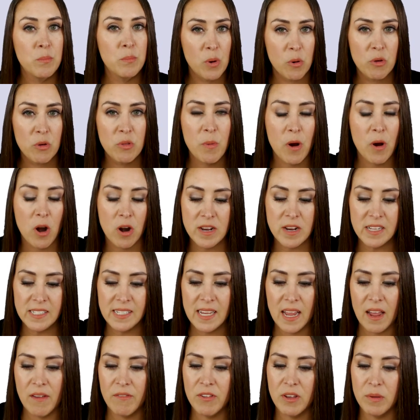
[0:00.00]
both
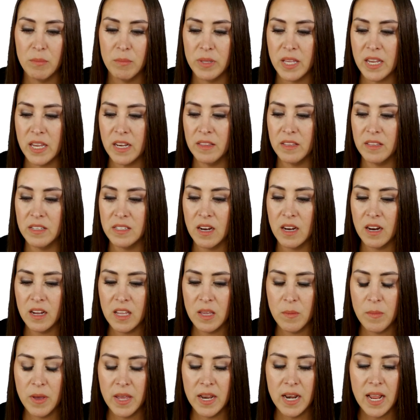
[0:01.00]
parties have completed the
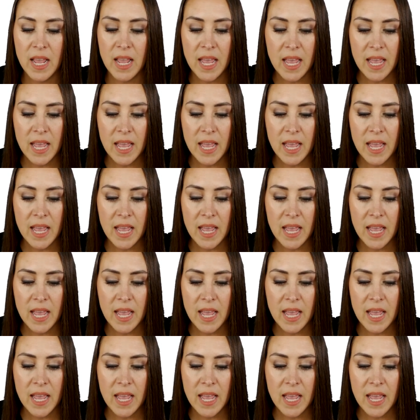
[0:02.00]
document.